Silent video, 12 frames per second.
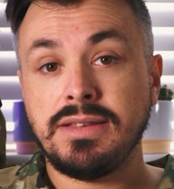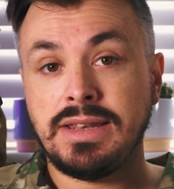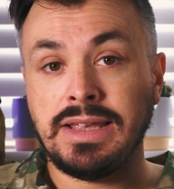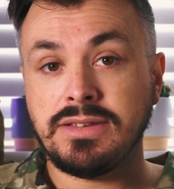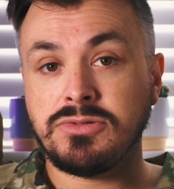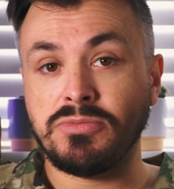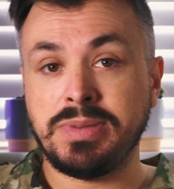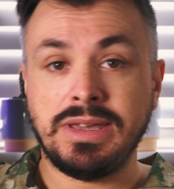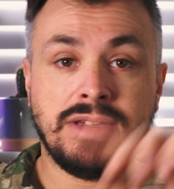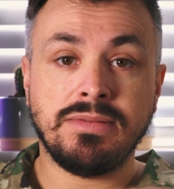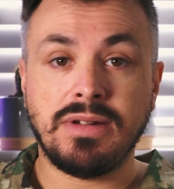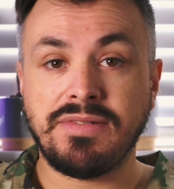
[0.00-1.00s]
Links will
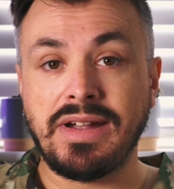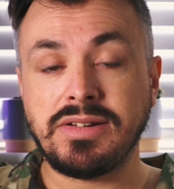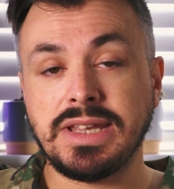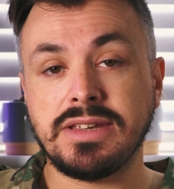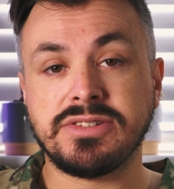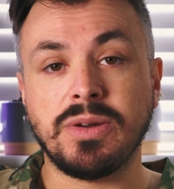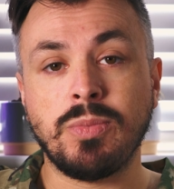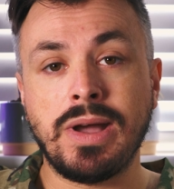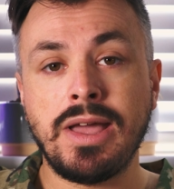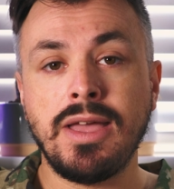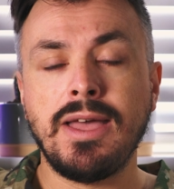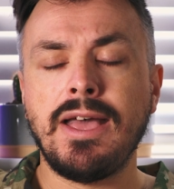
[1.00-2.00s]
be around here
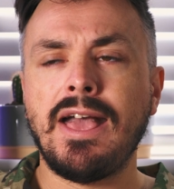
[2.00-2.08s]
somewhere.